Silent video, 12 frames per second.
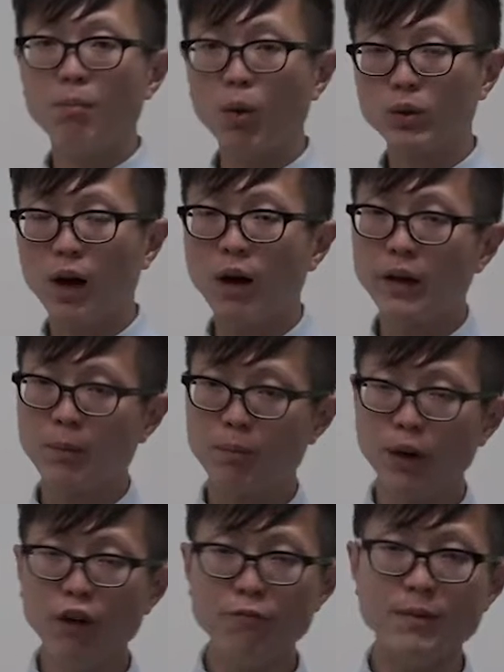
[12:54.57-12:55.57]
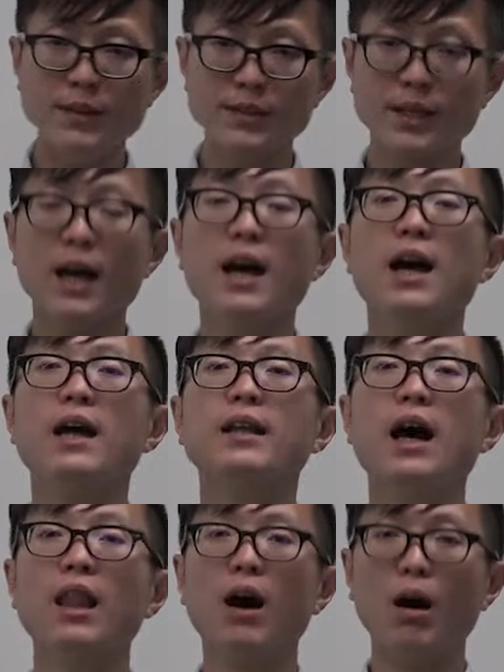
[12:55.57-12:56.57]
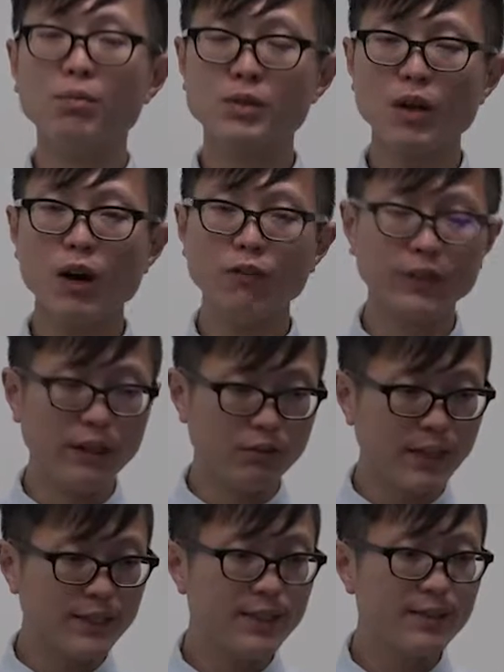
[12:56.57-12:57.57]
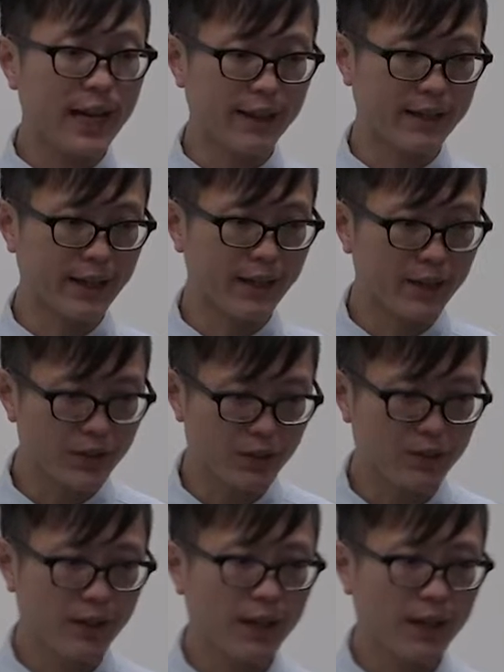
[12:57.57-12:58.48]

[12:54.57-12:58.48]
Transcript: mortality improvements that are observed in recent decades.